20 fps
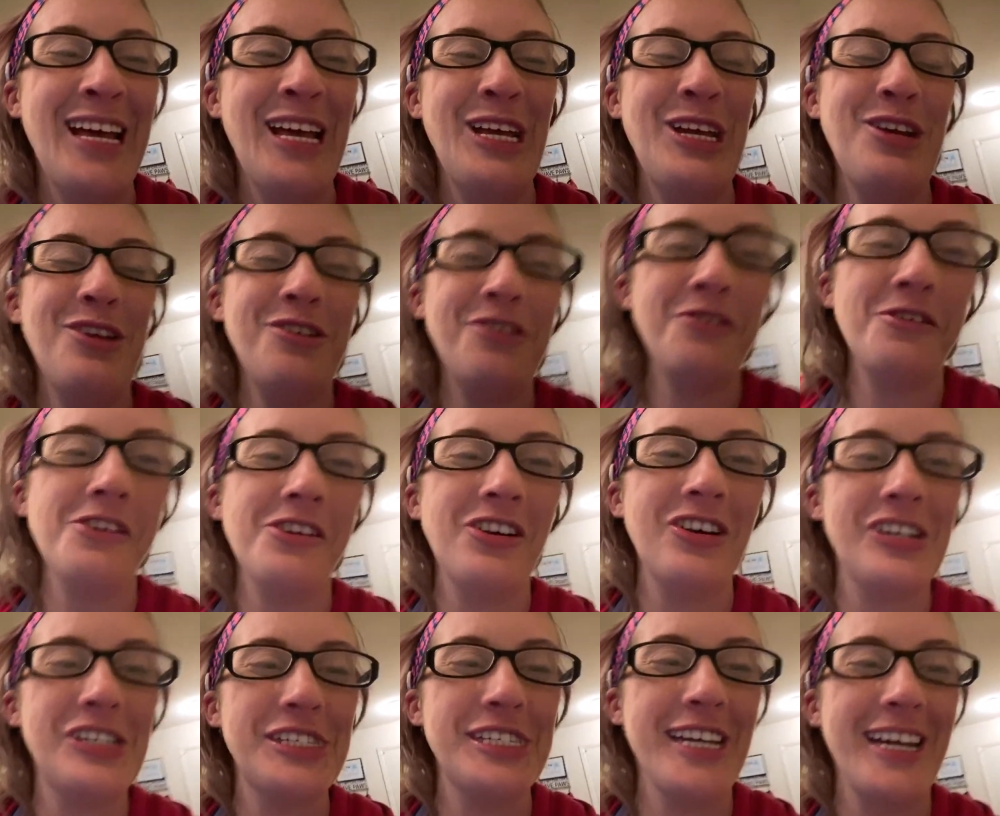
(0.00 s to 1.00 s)
You know what,
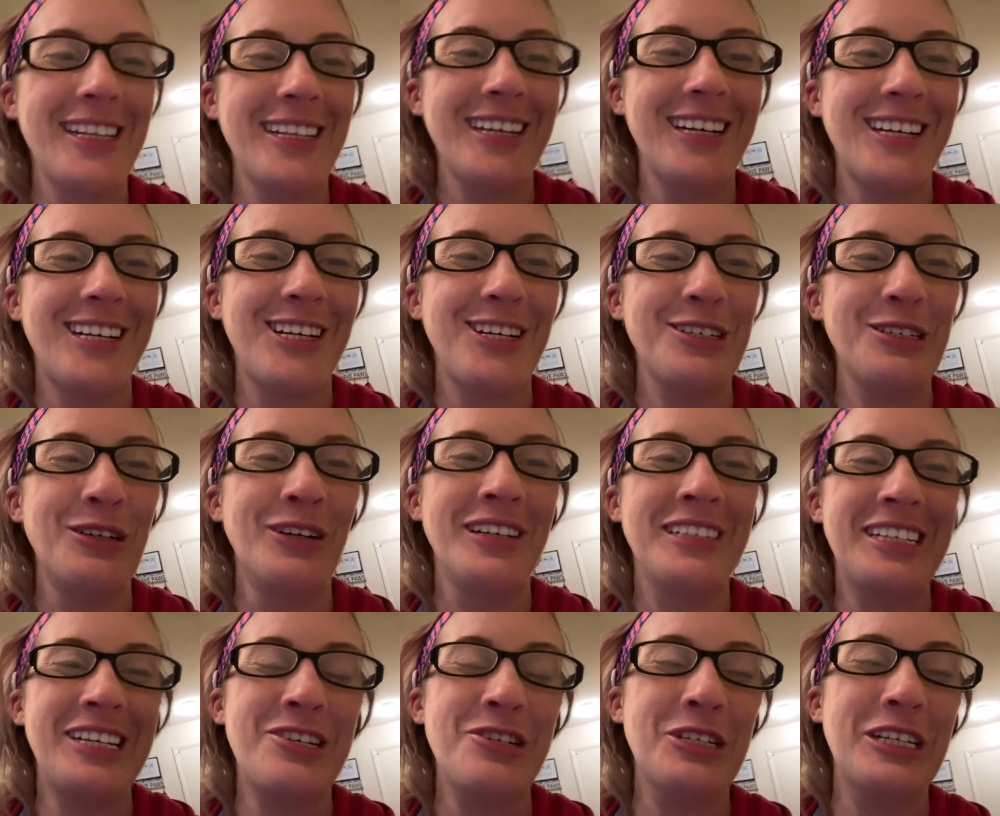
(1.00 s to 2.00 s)
Chris, I like you.
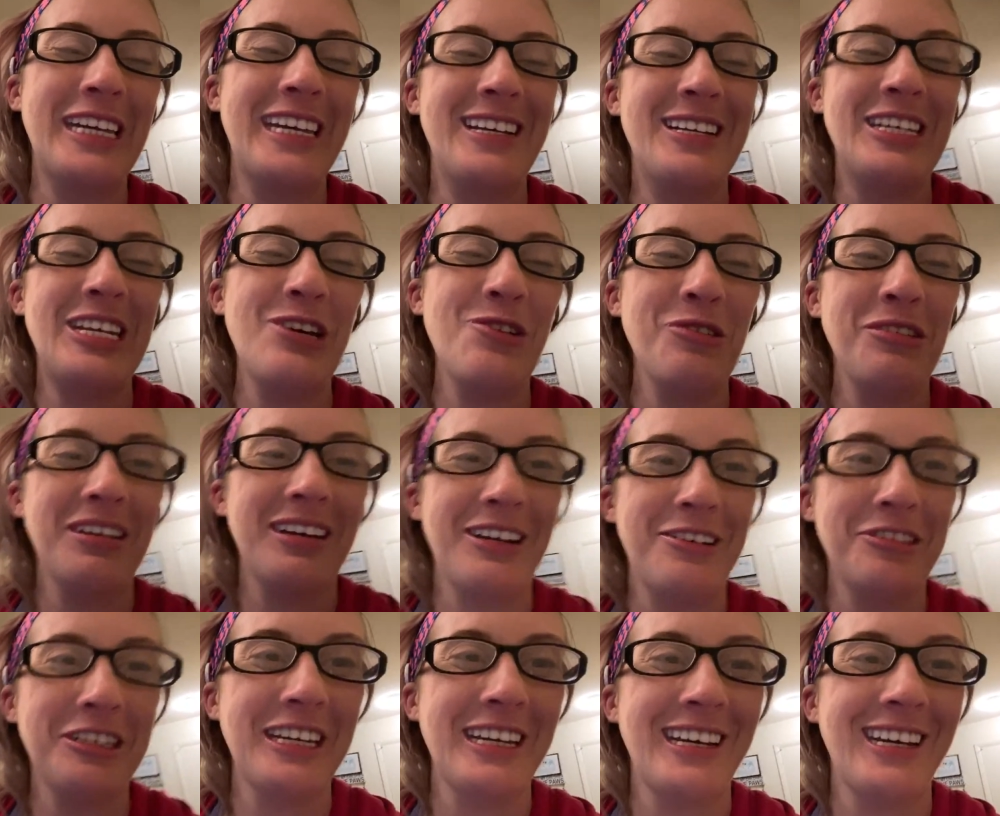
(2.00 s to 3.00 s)
You and I
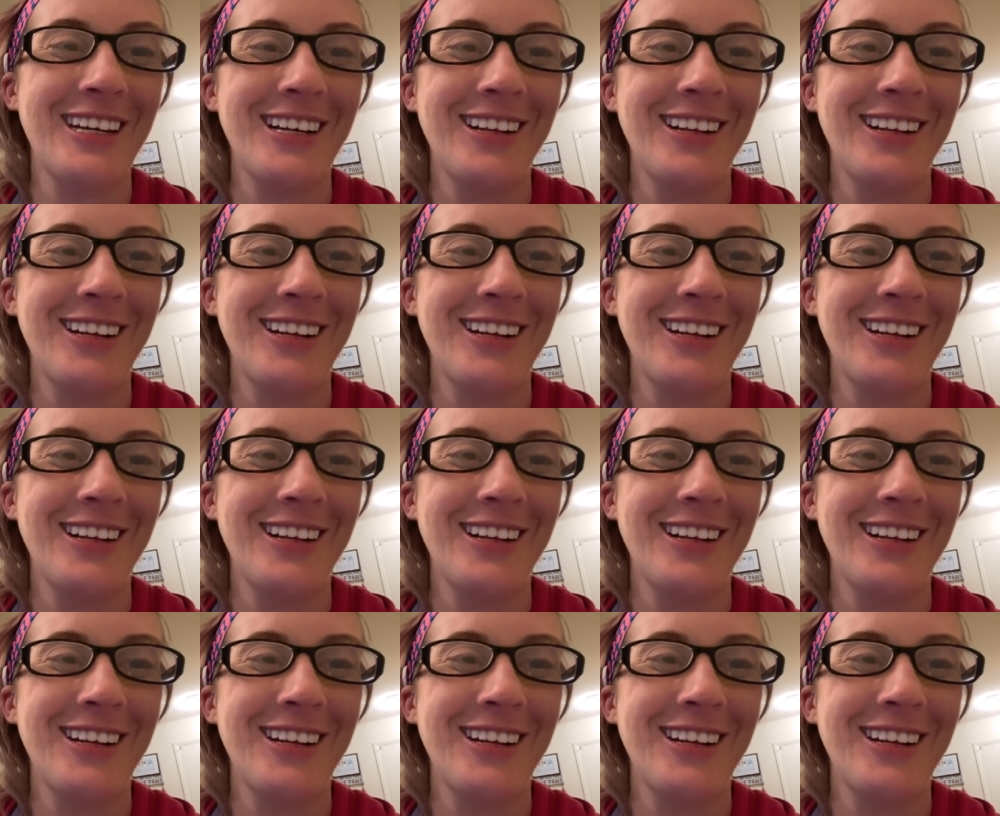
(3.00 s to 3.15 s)
are going to get